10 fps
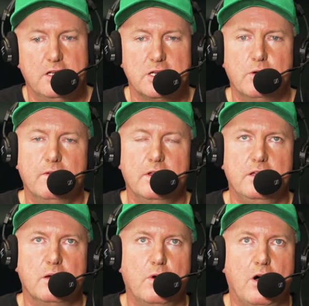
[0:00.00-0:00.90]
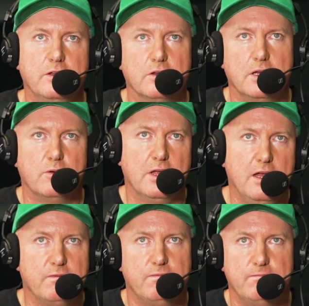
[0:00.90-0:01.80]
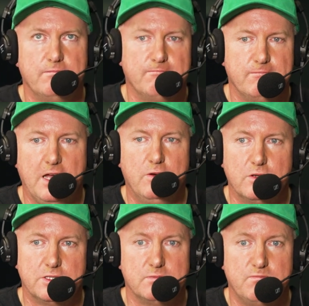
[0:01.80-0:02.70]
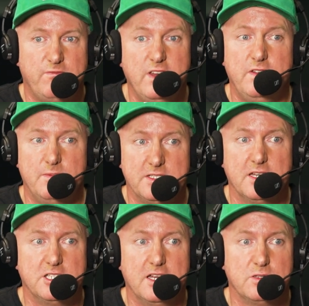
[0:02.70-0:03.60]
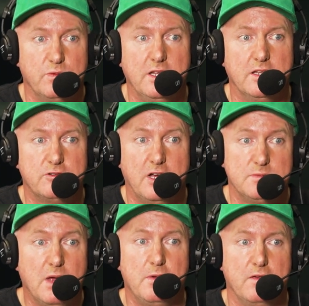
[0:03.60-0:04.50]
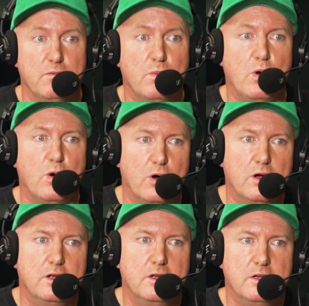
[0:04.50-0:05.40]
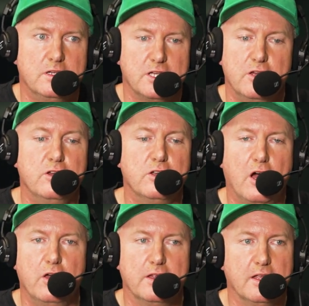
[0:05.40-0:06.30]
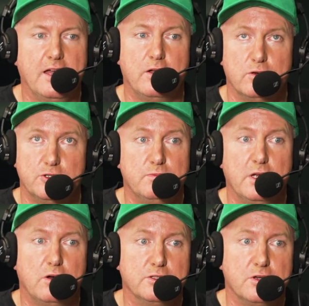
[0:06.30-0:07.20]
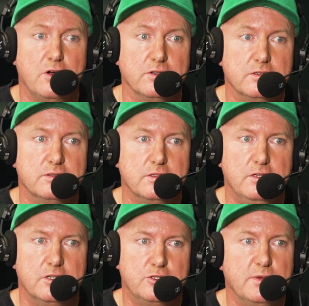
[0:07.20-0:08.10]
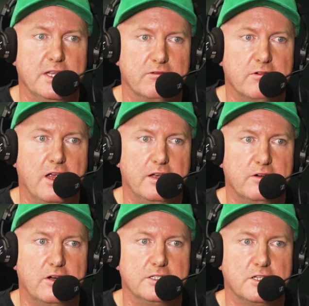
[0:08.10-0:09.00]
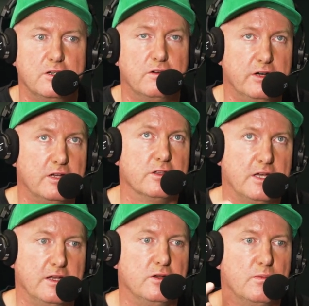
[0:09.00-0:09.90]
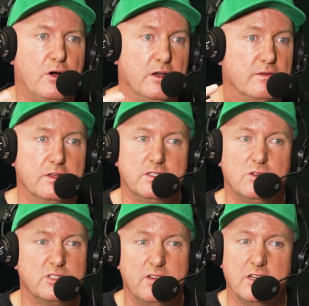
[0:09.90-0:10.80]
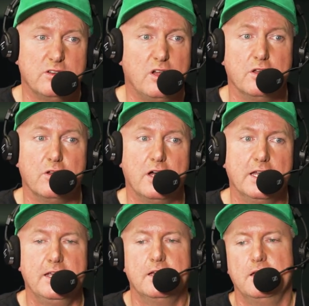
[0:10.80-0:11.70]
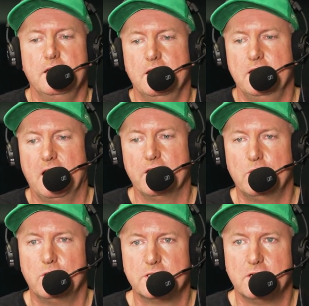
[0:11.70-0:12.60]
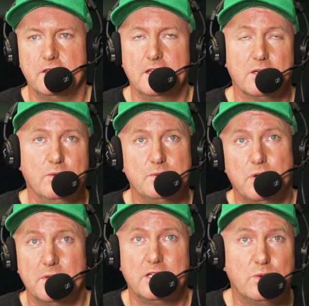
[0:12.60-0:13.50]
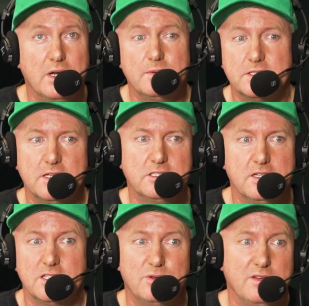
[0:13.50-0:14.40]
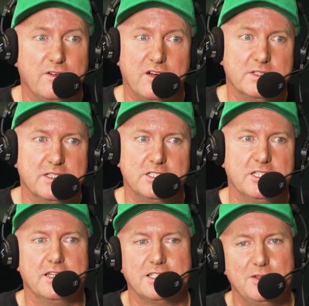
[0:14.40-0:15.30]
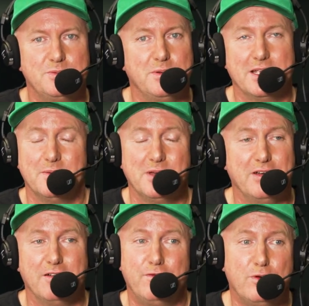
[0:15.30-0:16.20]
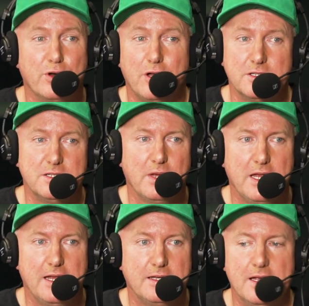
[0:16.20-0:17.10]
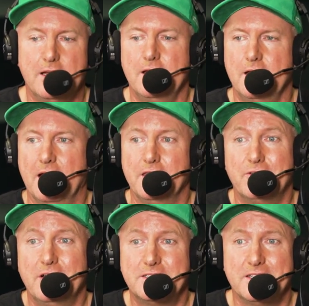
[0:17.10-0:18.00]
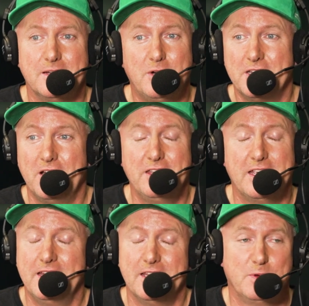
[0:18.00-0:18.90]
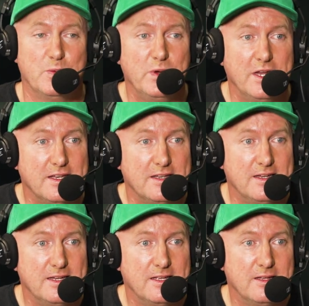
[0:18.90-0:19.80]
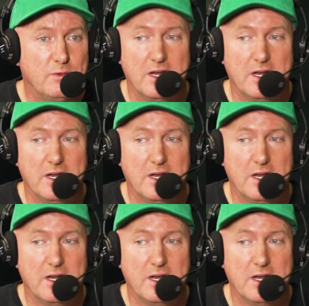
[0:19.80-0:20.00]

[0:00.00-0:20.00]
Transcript: So even in your mind, you're thinking, well, that that horse has 50% chance of winning this race, maybe even more. Mm. So you know then that that horse should be odds on. It should be in the red, right? So you already got that in your mind. I've got this horse around $1.90. The other horse that I think can win, probably 20% chance, 25% chance. So he's probably going to be around $4 in my head. Yeah. And the rest of them, I don't think any of them can win. Mm.